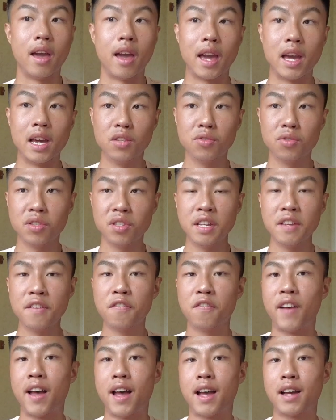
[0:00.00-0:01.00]
An interesting
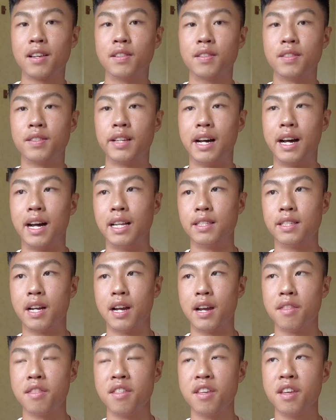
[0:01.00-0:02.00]
fact is that
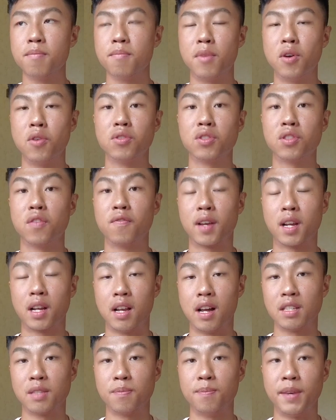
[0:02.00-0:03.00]
I think most of the
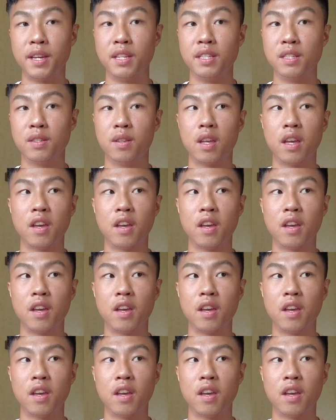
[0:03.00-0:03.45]
classmates,